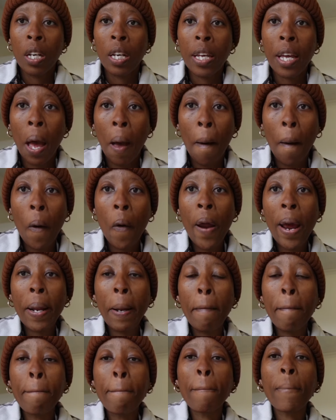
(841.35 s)
Yeah, all
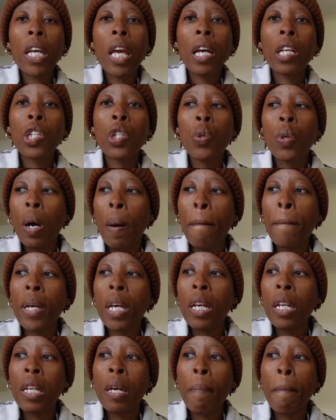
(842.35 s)
right, catch you up
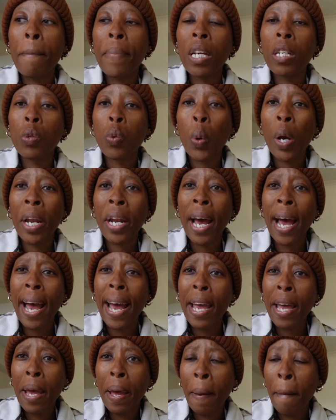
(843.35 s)
in a bit when I
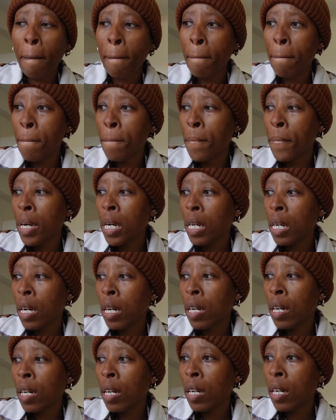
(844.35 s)
am
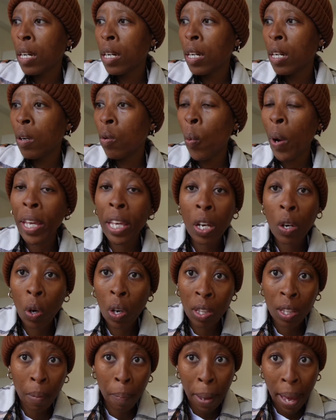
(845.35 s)
working
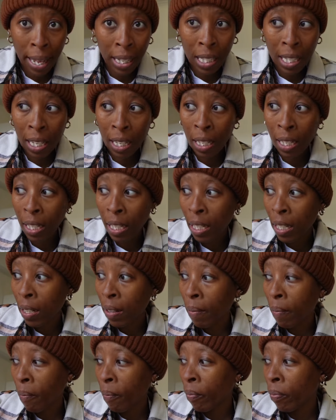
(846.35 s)
on the pattern.
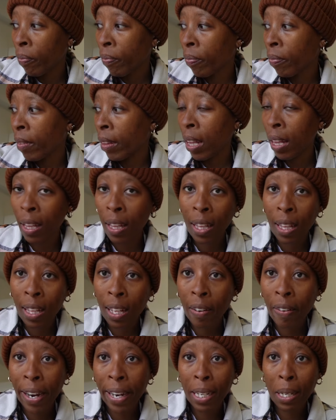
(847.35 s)
All
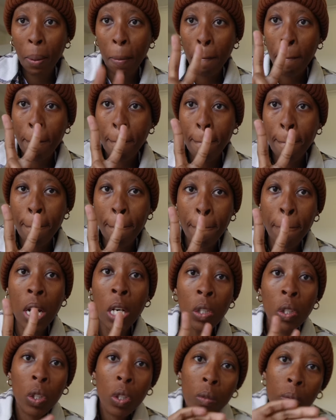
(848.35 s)
right, peace.